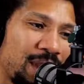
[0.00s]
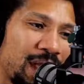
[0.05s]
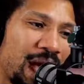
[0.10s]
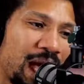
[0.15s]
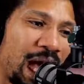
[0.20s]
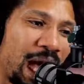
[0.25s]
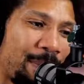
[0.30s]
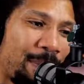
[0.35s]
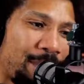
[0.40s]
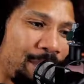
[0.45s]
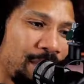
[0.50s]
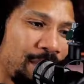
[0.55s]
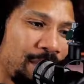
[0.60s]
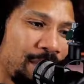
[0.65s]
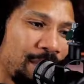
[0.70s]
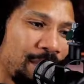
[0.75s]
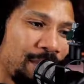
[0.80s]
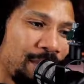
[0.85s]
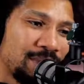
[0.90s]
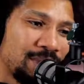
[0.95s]

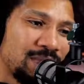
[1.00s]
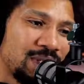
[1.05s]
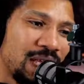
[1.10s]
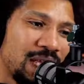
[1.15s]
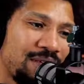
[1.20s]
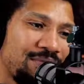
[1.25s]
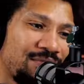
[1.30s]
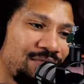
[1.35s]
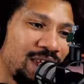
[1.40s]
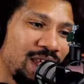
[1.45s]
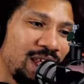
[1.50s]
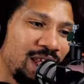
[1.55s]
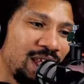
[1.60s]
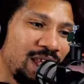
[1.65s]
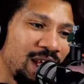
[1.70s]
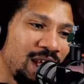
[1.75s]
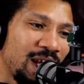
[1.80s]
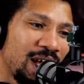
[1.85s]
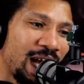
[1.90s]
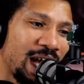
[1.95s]
Apple TV,
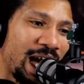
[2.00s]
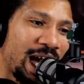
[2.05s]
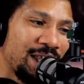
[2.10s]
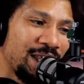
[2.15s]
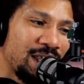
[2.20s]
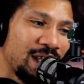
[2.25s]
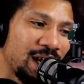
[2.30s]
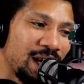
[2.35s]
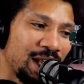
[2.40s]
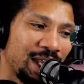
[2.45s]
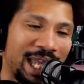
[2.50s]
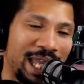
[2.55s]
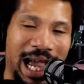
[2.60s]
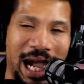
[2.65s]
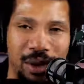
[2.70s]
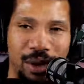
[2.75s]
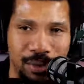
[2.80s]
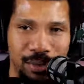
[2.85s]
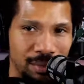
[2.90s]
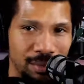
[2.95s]
and you got
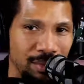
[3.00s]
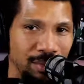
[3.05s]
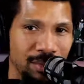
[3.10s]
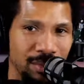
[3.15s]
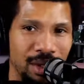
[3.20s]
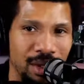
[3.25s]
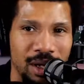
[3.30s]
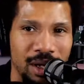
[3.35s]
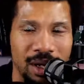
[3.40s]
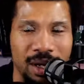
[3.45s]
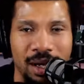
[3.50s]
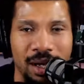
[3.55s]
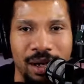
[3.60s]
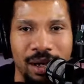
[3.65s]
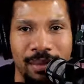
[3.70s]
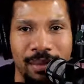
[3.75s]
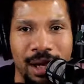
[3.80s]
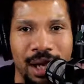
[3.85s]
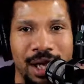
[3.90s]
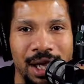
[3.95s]
Now.
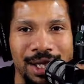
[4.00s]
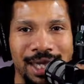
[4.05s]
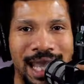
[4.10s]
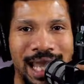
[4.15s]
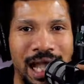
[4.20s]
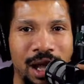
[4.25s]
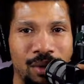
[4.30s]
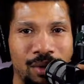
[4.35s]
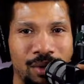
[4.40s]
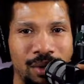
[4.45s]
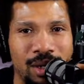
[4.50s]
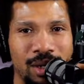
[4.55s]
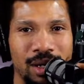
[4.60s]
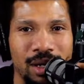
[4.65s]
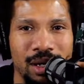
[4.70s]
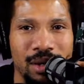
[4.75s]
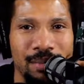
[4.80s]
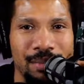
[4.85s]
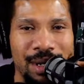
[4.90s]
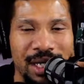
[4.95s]
And now
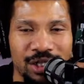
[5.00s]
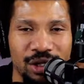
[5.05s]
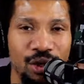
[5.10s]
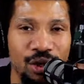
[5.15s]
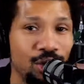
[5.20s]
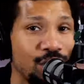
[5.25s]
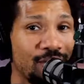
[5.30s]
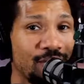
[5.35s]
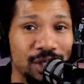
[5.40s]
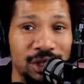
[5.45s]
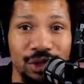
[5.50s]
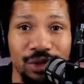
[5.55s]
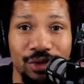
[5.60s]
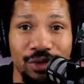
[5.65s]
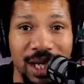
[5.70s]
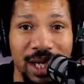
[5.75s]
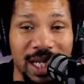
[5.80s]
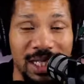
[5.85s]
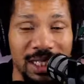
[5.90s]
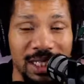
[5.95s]
that's a whole nother
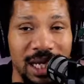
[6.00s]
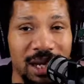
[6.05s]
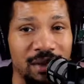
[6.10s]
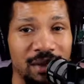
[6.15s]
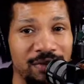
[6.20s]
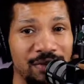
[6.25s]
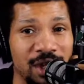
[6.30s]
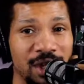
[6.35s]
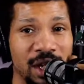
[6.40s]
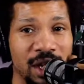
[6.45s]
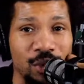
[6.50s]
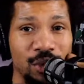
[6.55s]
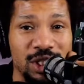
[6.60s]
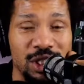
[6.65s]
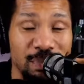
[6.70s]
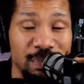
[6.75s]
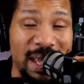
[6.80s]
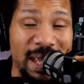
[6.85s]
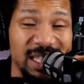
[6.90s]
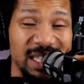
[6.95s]
story in itself,
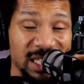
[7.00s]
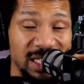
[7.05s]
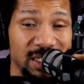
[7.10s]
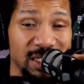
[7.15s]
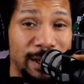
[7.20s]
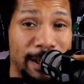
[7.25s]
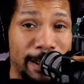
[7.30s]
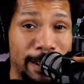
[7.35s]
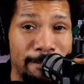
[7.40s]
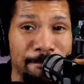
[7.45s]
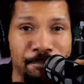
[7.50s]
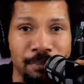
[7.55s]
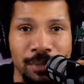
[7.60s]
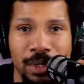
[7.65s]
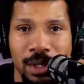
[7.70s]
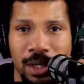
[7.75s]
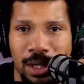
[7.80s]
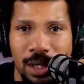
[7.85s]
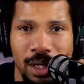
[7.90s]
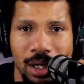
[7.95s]
which is basically Sky
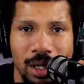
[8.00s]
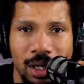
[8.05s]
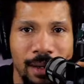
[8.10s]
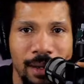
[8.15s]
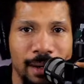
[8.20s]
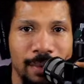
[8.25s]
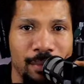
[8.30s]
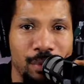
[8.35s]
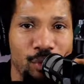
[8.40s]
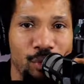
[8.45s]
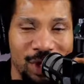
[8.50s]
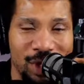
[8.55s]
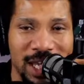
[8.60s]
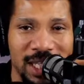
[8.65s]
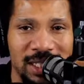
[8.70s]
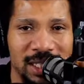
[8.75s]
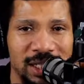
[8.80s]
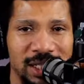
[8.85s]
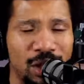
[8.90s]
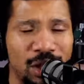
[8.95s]

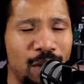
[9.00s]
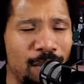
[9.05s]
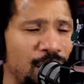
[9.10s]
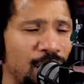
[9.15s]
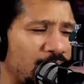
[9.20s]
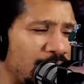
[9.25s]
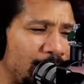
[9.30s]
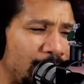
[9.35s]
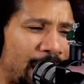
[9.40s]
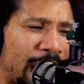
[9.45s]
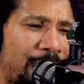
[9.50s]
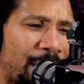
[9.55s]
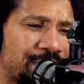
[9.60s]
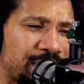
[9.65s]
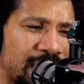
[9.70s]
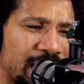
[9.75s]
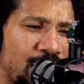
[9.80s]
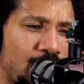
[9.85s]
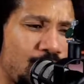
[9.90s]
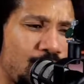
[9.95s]
releases. So I'm looking at my
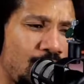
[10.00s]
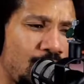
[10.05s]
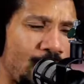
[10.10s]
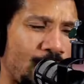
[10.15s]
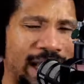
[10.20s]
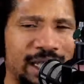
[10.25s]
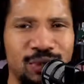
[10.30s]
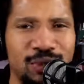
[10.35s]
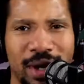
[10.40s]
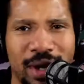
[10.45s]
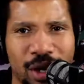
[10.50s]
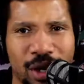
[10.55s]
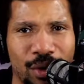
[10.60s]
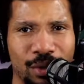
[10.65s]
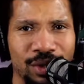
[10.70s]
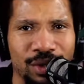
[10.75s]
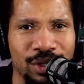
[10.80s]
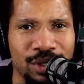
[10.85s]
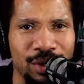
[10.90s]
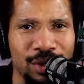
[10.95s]
apps now. Where do I
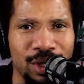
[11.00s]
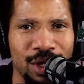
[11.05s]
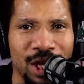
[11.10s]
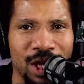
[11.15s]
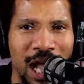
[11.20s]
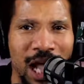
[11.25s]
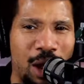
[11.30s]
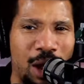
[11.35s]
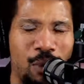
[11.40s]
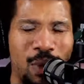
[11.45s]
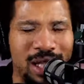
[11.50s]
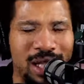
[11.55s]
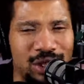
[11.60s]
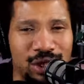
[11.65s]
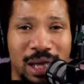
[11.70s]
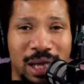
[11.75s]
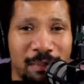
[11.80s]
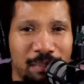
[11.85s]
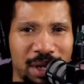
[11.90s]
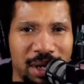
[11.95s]
go to, and what
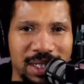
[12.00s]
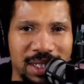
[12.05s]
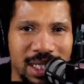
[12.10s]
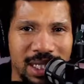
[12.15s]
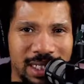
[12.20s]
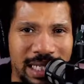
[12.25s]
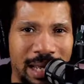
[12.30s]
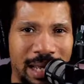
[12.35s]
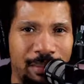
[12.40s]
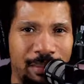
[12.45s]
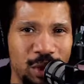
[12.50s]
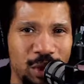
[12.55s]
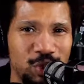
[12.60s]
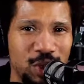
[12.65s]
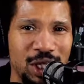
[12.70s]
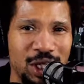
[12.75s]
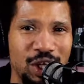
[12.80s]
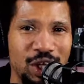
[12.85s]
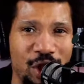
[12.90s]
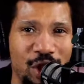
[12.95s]
do they bring to the table? Which
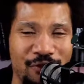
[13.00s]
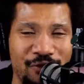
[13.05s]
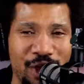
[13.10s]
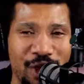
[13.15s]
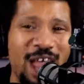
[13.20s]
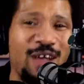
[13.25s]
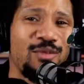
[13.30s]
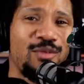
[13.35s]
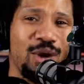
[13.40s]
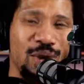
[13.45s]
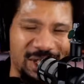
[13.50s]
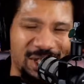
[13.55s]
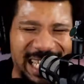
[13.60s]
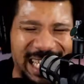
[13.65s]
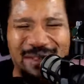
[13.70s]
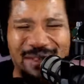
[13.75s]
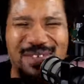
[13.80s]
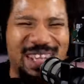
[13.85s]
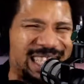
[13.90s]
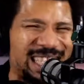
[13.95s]
one do you go for? Everyone goes
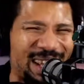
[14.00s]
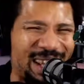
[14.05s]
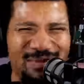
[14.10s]
Netflix.